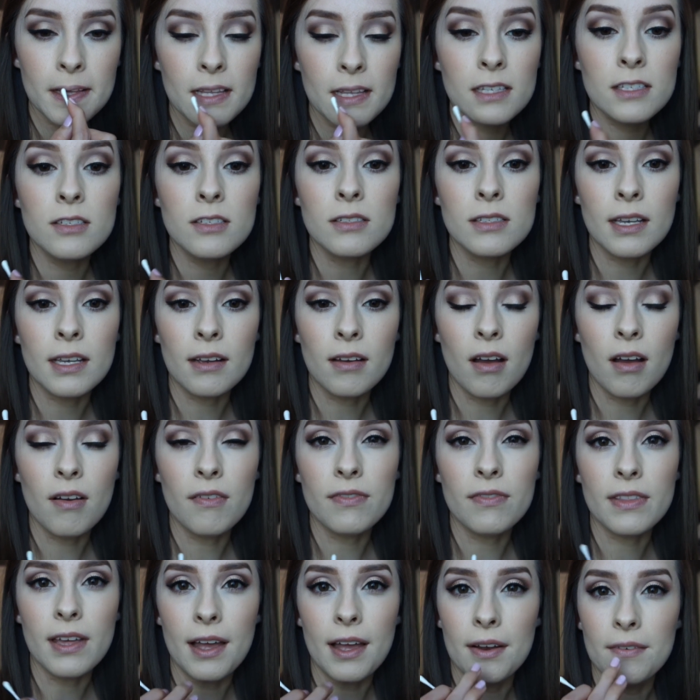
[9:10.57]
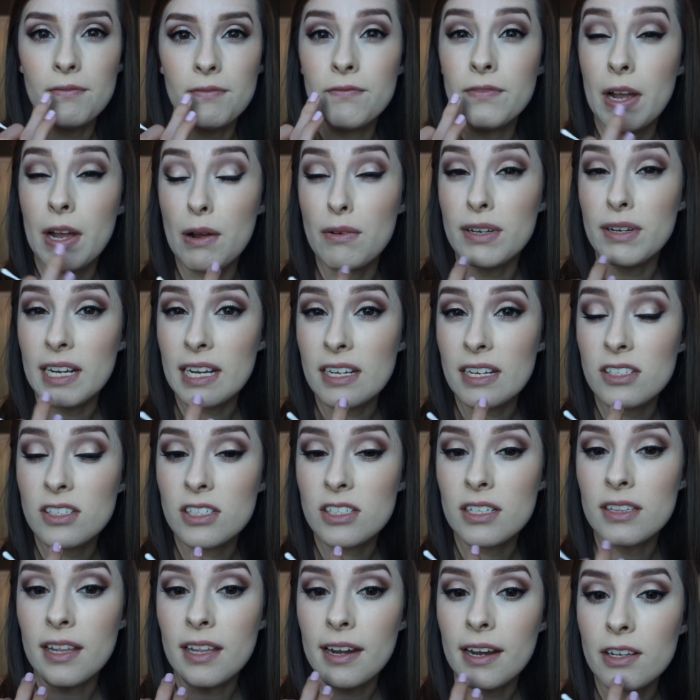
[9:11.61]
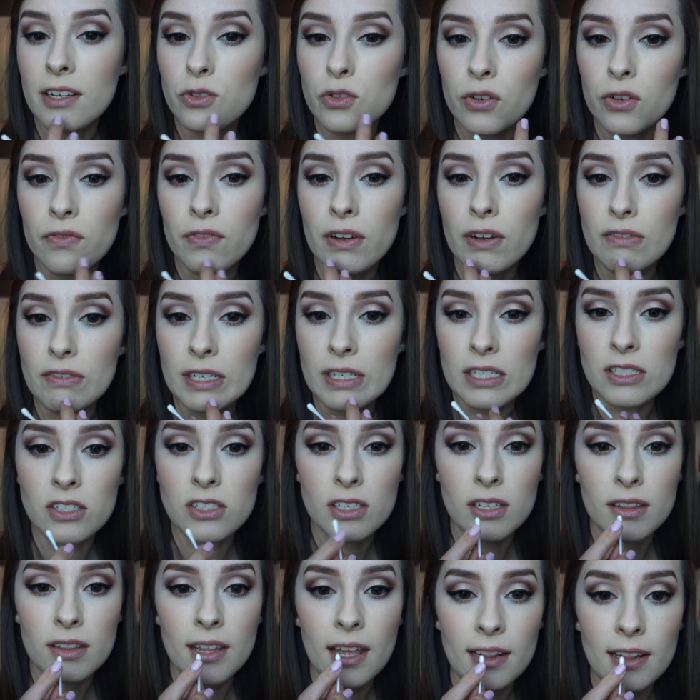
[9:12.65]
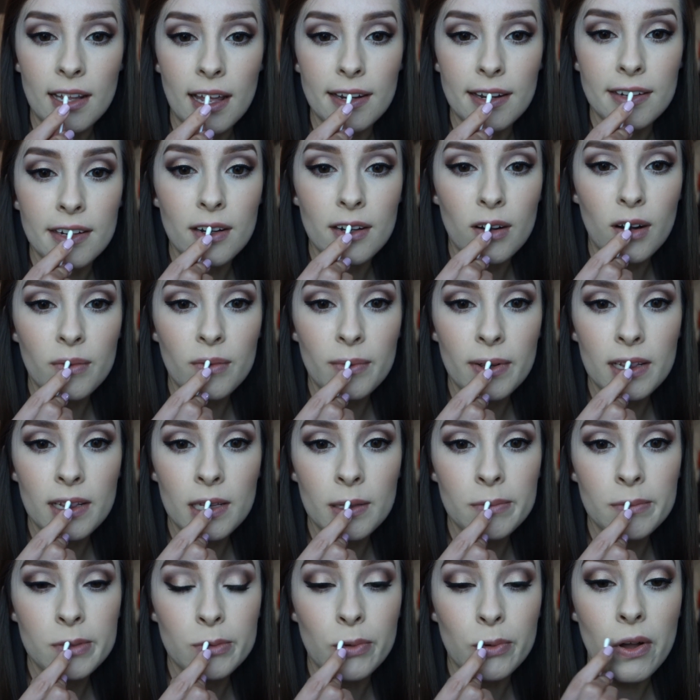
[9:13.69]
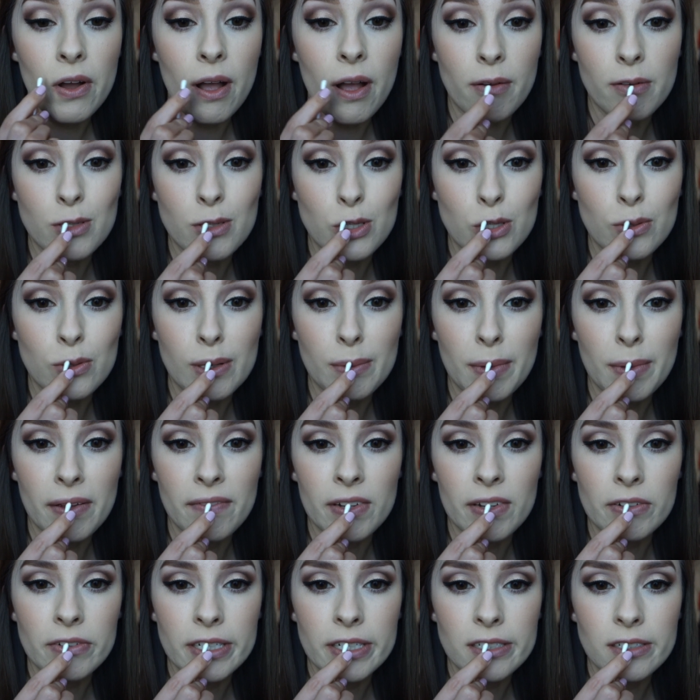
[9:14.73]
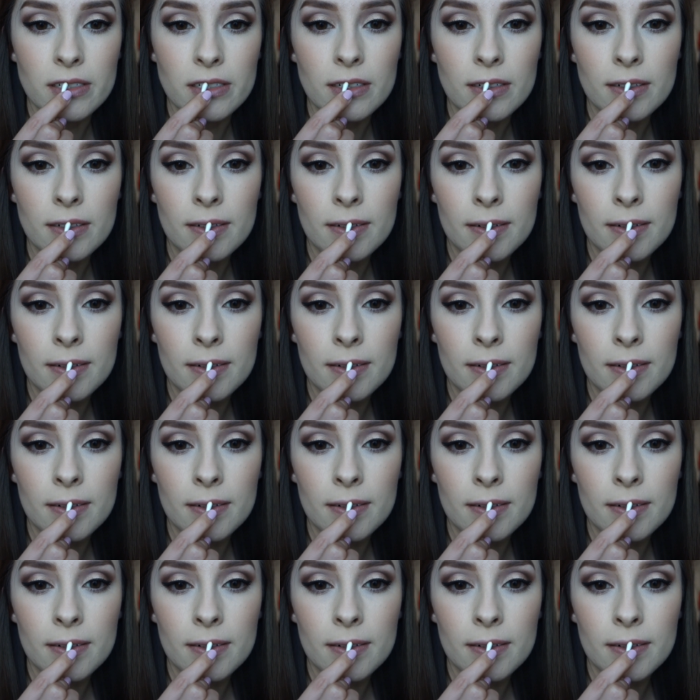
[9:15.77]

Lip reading: to take off that foundation, that extra foundation that landed on my lips while I was doing my foundation.